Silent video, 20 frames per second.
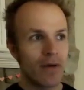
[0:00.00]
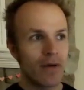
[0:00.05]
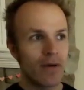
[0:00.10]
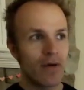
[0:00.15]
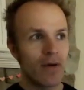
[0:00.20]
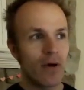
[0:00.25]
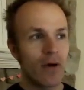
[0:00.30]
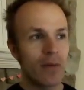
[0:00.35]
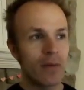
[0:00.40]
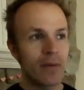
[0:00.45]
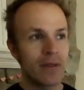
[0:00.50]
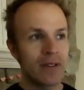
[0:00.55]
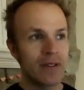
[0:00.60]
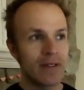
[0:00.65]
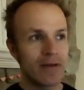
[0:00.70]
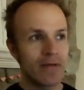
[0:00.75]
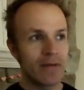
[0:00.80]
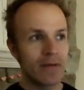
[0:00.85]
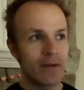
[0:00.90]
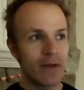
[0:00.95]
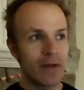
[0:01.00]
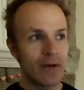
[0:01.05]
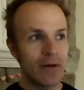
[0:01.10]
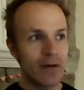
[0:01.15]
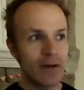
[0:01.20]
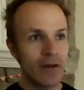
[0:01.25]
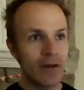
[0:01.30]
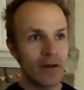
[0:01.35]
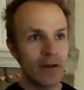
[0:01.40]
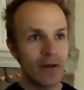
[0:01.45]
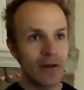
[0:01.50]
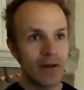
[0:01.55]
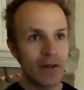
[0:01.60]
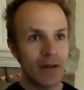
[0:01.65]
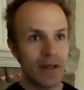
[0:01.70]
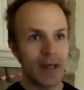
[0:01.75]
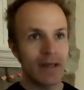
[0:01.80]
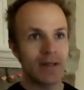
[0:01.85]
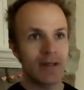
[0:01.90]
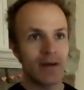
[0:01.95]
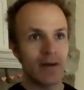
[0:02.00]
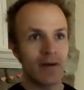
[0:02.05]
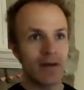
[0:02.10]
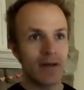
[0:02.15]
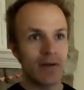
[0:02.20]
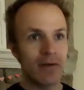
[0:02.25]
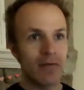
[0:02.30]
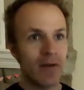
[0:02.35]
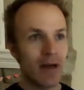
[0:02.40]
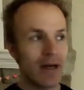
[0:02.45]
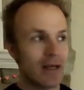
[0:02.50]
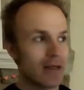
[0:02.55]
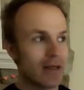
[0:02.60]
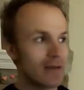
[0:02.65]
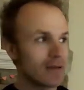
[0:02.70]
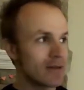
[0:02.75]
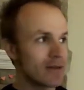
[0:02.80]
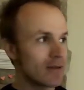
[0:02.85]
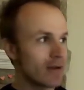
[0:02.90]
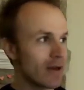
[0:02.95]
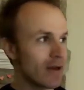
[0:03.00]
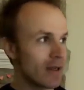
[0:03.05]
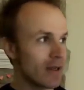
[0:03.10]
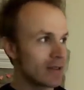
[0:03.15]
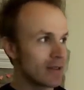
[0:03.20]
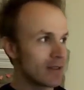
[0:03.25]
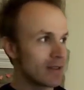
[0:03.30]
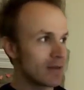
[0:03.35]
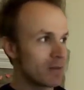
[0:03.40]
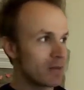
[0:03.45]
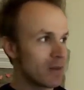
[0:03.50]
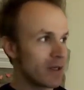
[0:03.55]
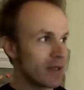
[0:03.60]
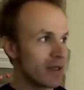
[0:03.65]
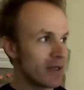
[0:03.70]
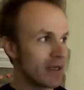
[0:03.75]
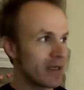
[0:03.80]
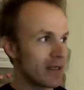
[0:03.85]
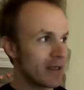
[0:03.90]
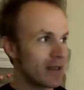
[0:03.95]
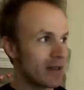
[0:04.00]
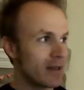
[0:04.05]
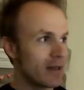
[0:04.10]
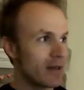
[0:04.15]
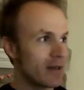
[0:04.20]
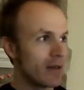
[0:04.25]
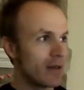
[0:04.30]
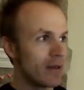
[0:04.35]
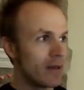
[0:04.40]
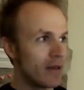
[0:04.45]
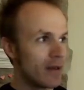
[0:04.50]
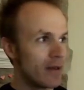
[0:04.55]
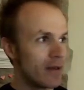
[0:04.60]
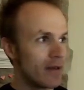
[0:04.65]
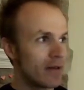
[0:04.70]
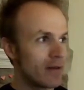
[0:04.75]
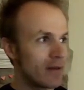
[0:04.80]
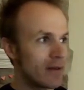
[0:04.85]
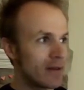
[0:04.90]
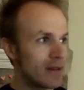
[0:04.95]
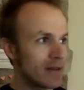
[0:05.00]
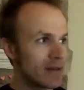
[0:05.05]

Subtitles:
OpenShift local. It's already running, so I can just plug in this